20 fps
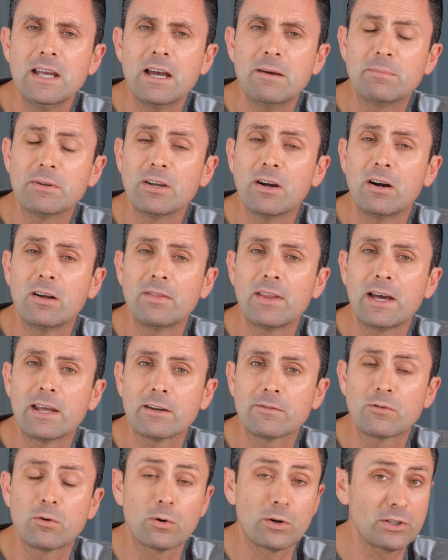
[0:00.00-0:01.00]
And beyond that,
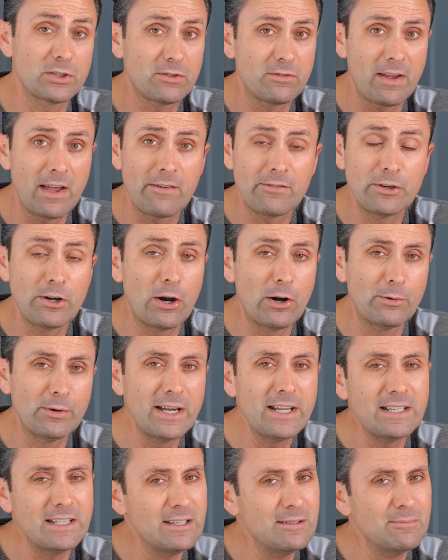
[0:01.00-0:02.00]
of course, if you haven't
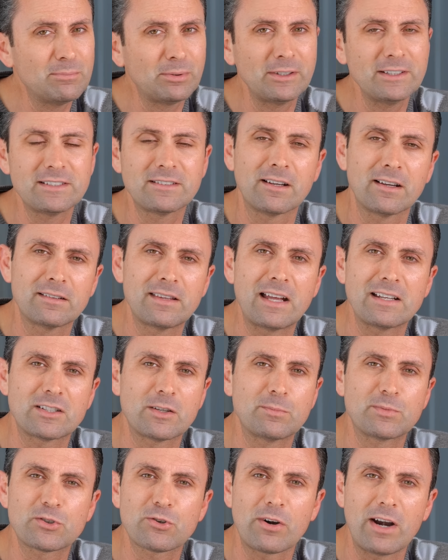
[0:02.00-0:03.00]
already, please click that
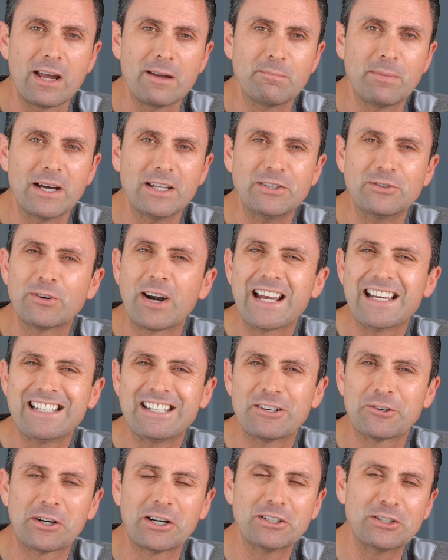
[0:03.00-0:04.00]
subscribe button right
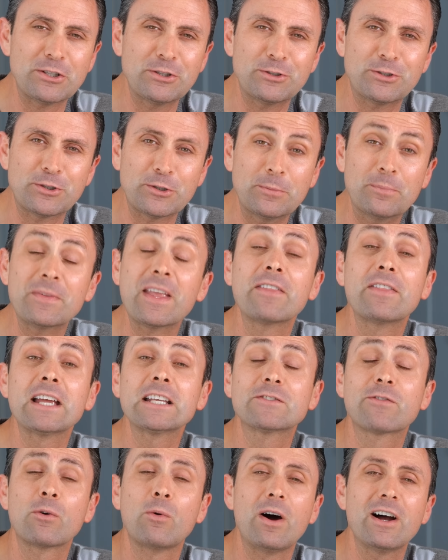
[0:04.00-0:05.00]
here on YouTube.
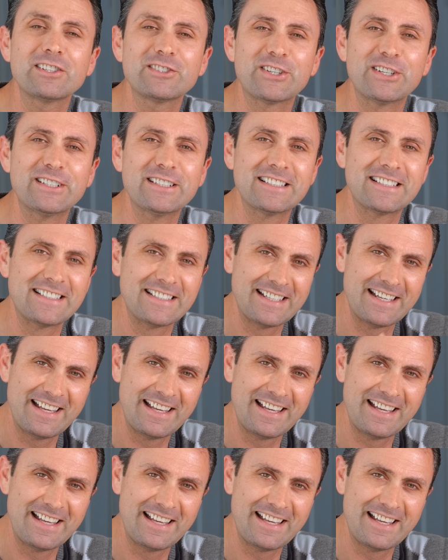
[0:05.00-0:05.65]
Thanks for watching.